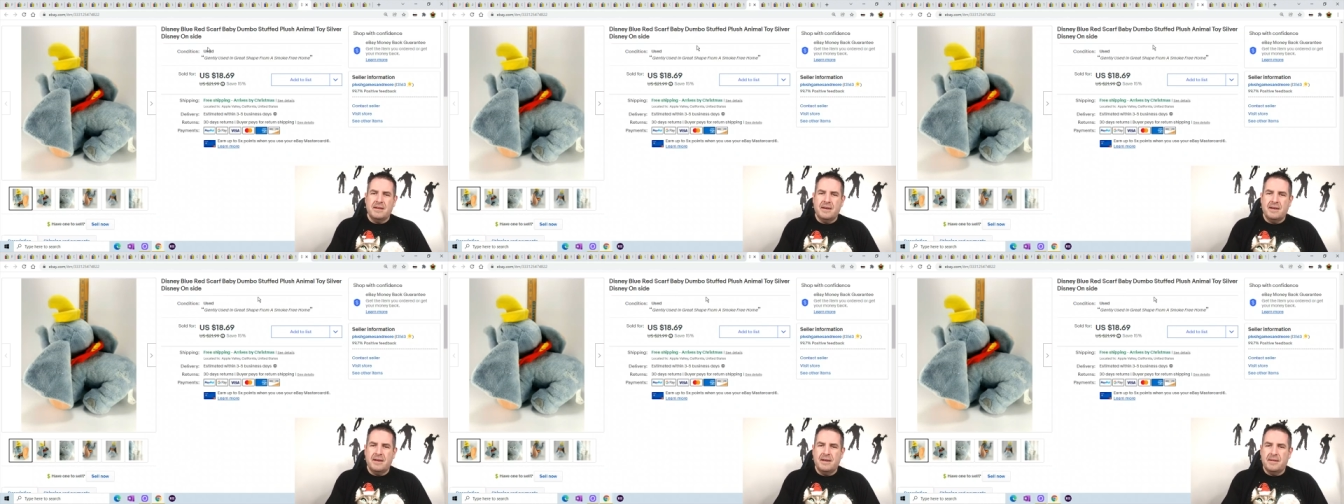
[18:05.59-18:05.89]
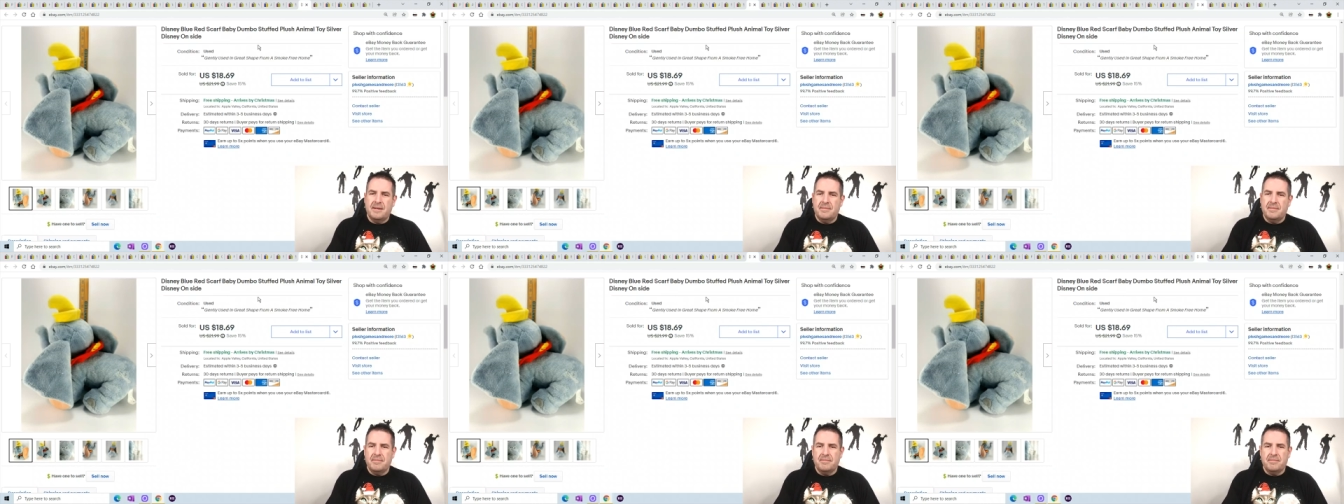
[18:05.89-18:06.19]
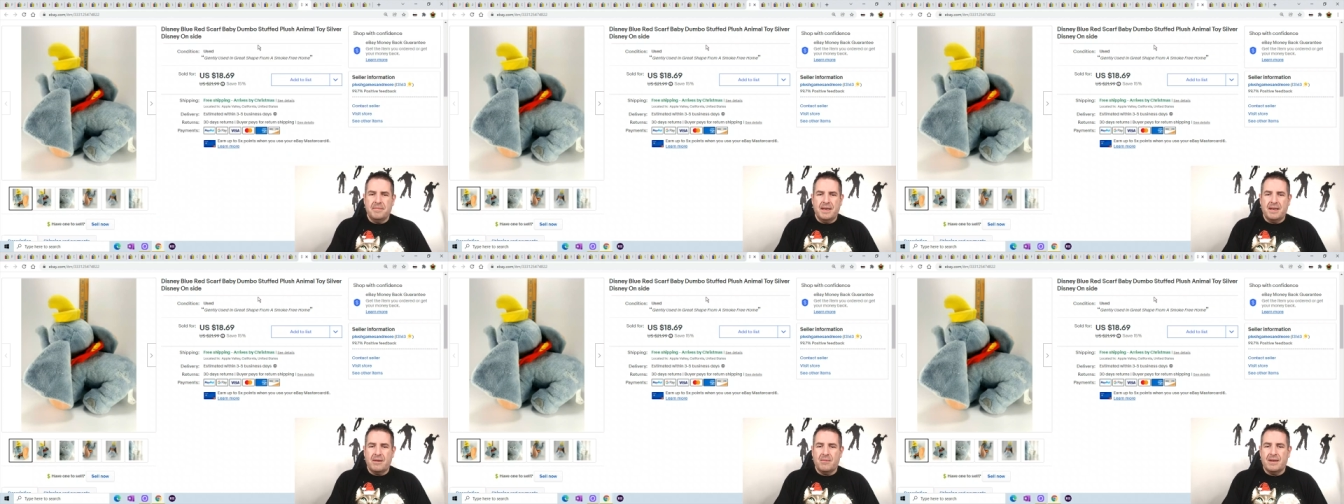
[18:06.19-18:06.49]
Um,
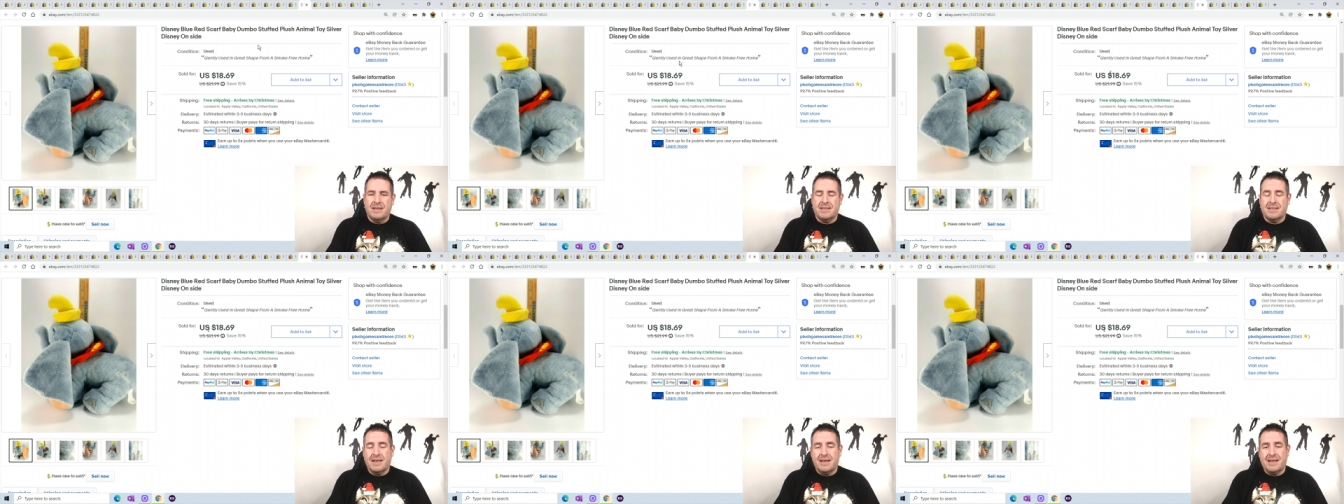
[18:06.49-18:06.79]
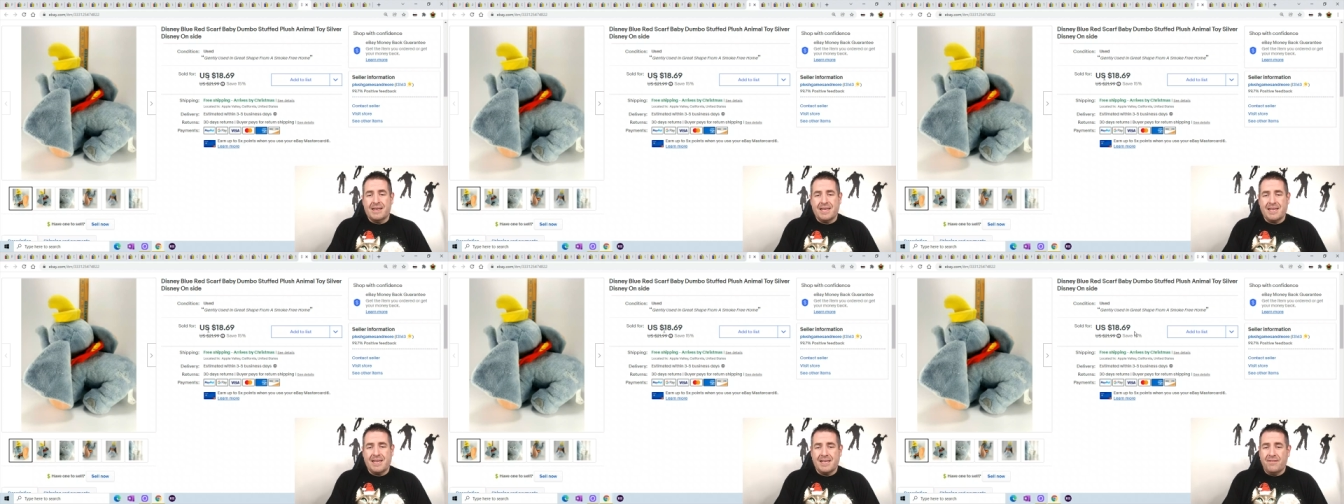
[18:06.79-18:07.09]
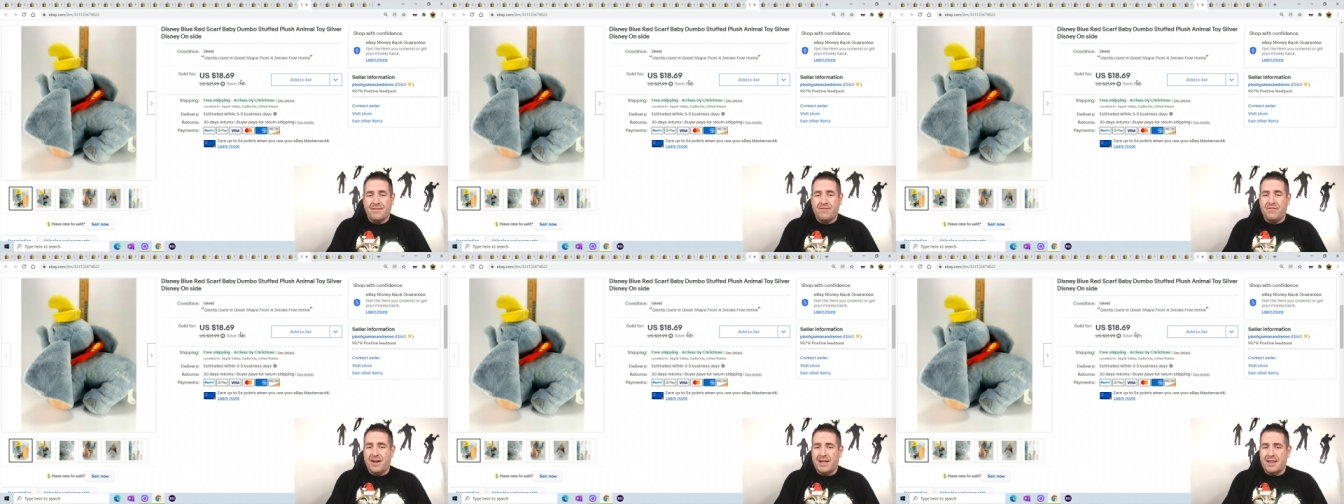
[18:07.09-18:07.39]
but anyways, uh,
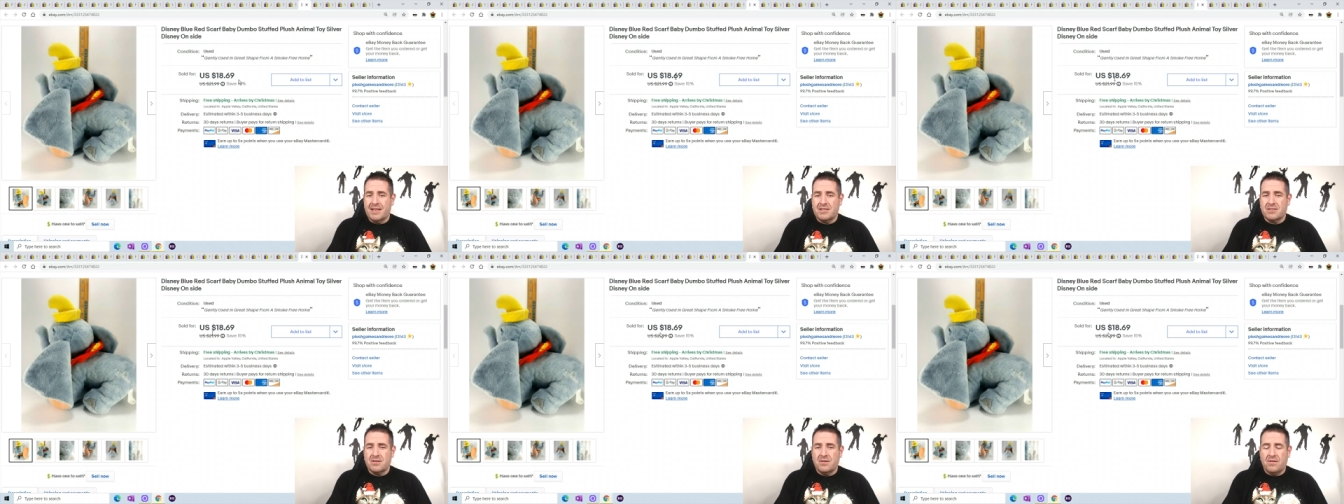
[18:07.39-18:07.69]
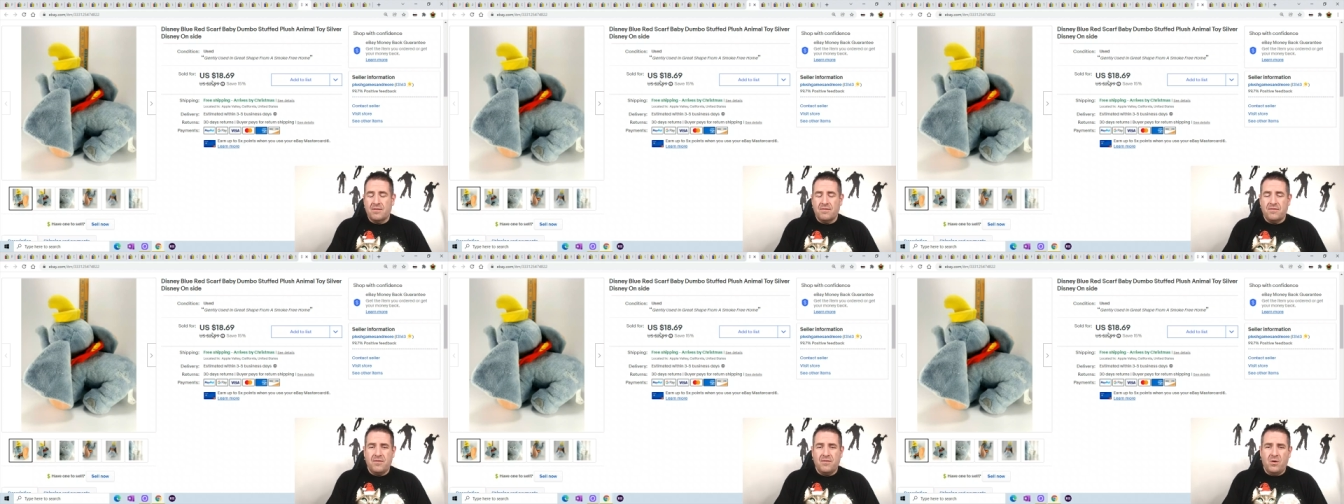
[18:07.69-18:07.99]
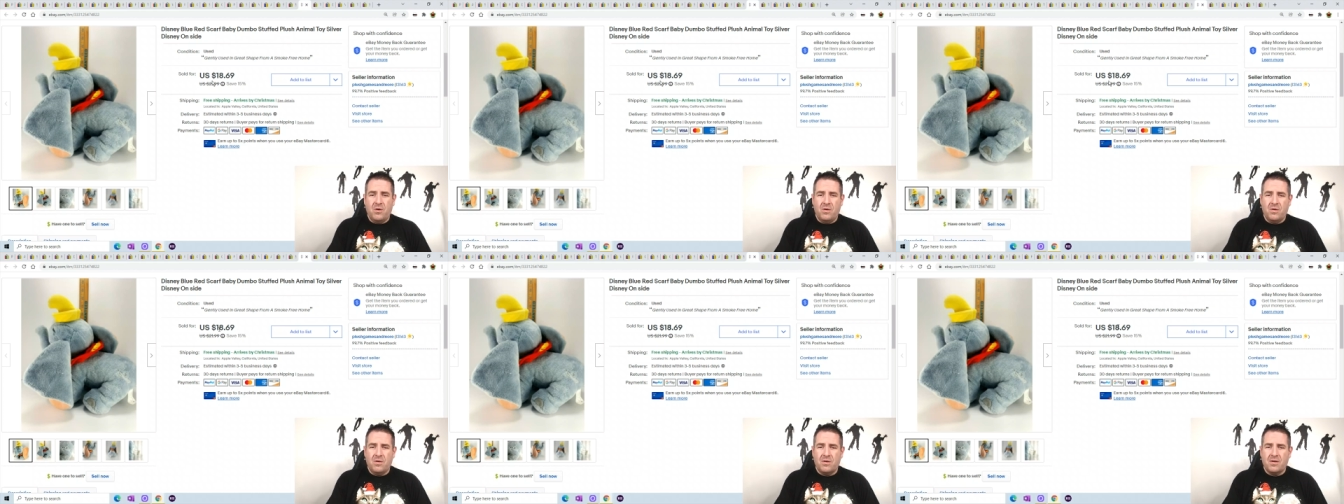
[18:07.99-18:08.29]
he finally sold
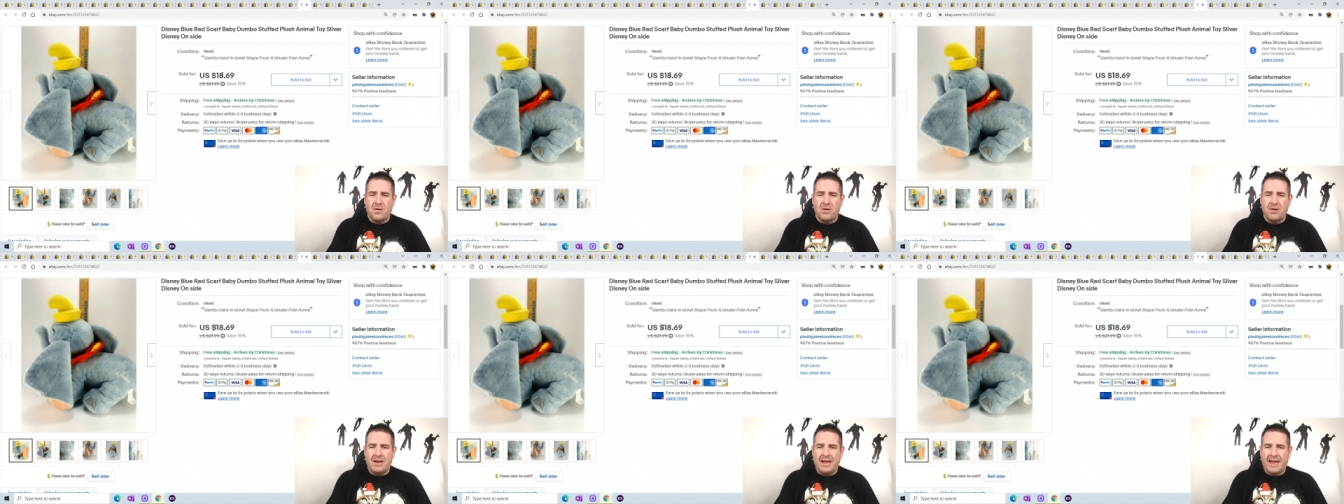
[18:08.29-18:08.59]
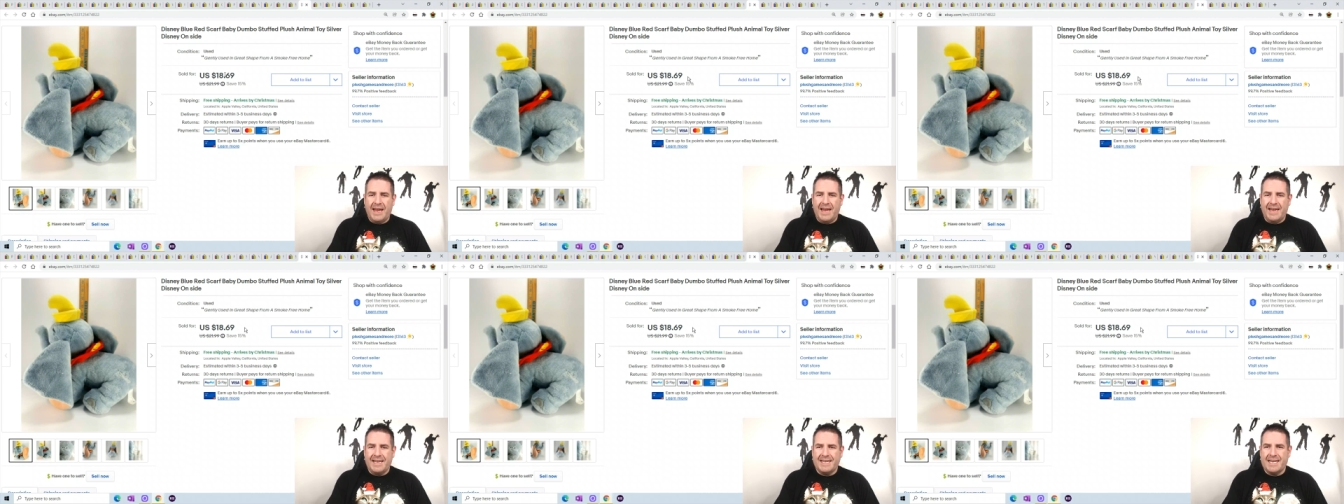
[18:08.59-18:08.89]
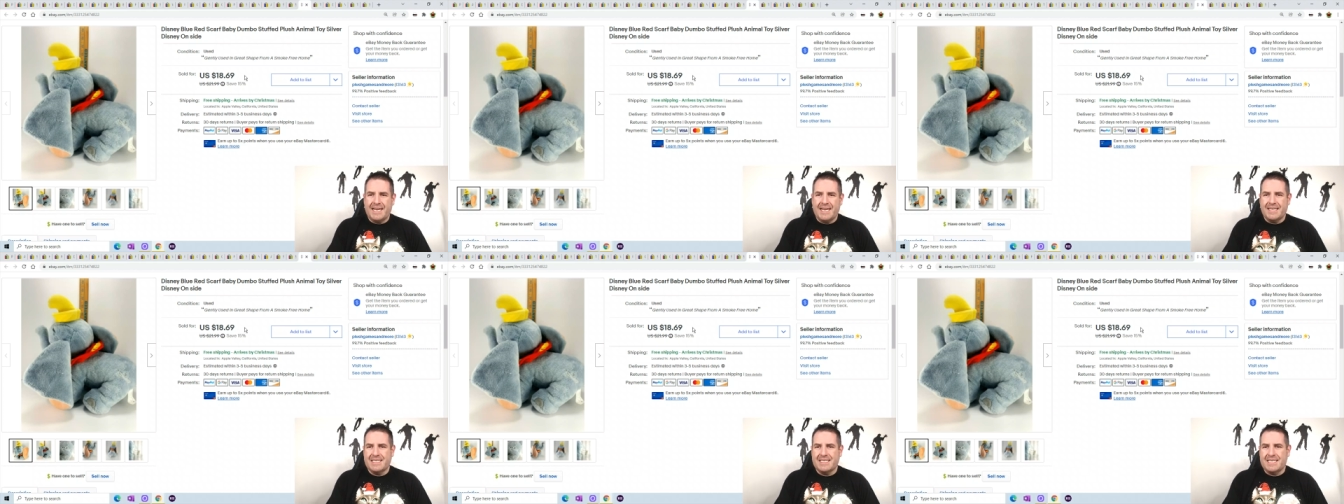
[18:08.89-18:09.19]
for
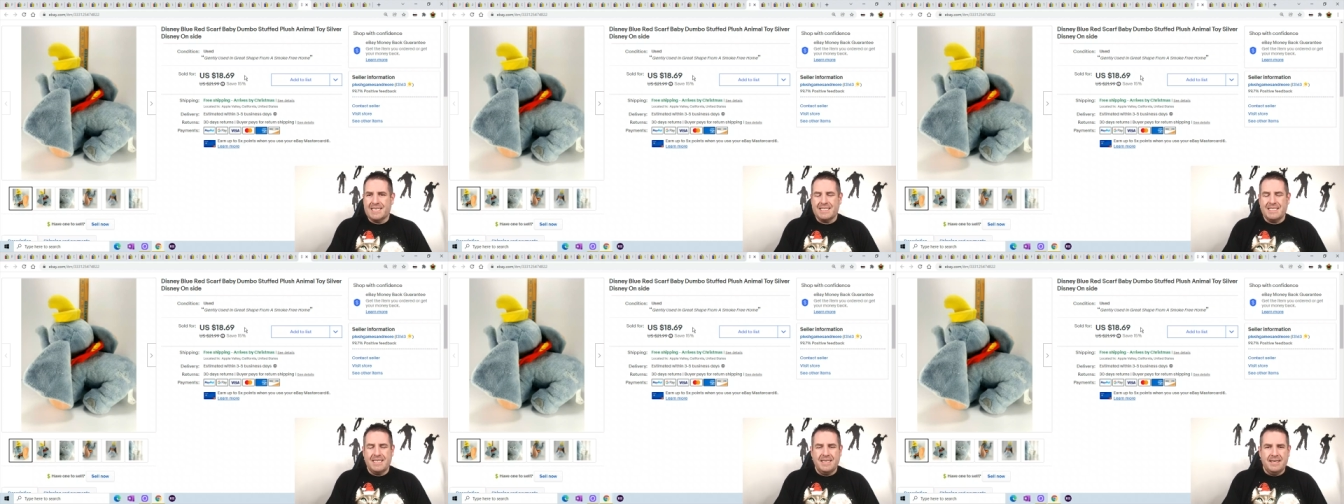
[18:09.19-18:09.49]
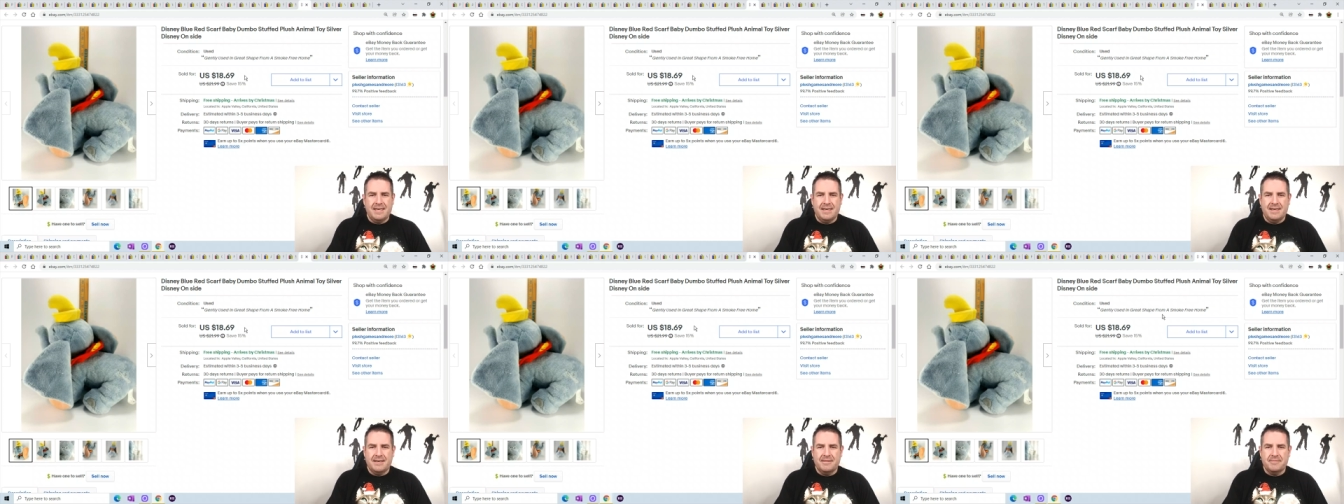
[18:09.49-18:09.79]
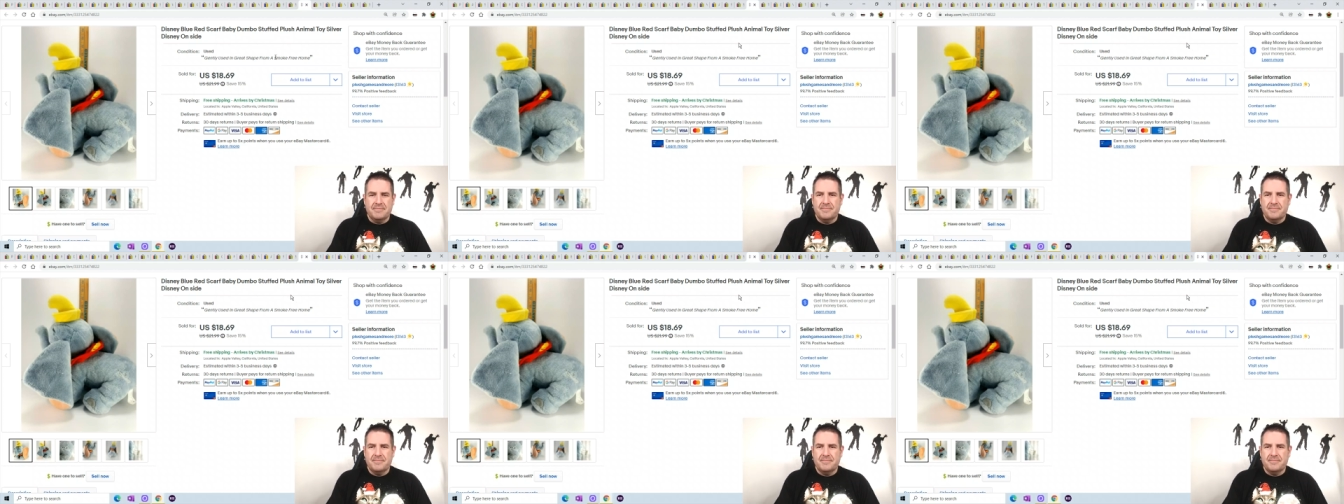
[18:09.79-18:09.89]
eighteen sixty-nine.